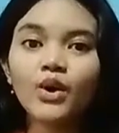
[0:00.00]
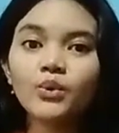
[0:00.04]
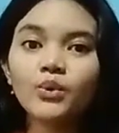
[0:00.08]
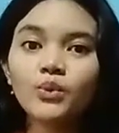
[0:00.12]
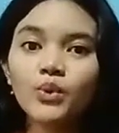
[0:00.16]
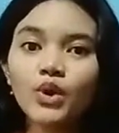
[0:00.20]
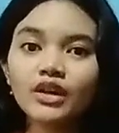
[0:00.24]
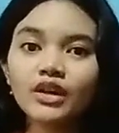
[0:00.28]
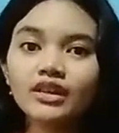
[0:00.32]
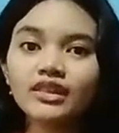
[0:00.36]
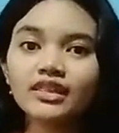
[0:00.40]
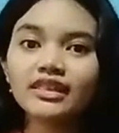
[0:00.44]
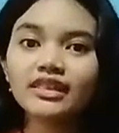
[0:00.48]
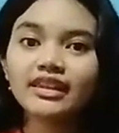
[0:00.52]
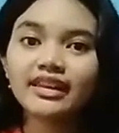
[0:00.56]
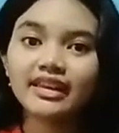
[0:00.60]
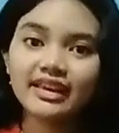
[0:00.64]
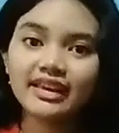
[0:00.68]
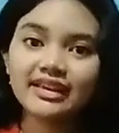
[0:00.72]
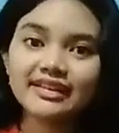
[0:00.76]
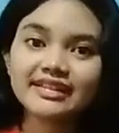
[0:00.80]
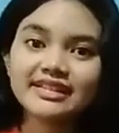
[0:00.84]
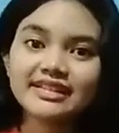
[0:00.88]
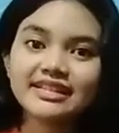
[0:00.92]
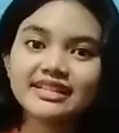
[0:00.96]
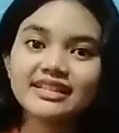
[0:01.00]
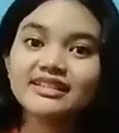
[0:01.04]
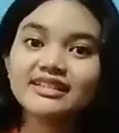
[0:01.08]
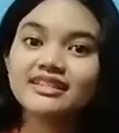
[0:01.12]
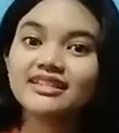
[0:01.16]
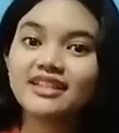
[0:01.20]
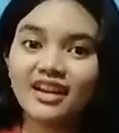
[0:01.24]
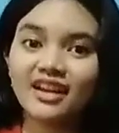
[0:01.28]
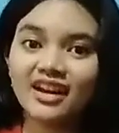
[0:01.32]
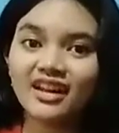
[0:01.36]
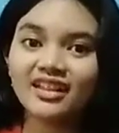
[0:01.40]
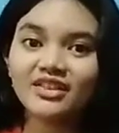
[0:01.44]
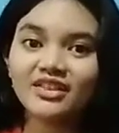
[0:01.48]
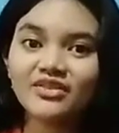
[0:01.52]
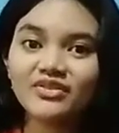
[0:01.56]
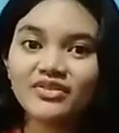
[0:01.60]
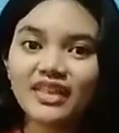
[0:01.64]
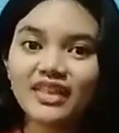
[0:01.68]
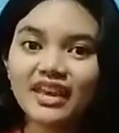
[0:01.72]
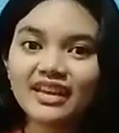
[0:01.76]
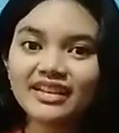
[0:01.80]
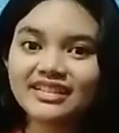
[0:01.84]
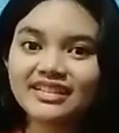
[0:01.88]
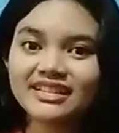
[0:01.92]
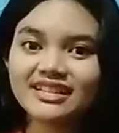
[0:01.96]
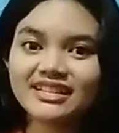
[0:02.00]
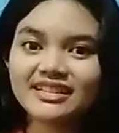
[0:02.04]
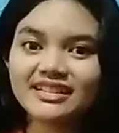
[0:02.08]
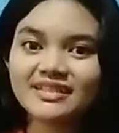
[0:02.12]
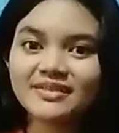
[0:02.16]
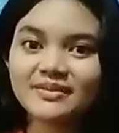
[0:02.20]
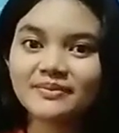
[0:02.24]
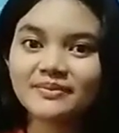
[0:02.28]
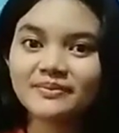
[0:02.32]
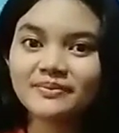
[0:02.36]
what is narrative text?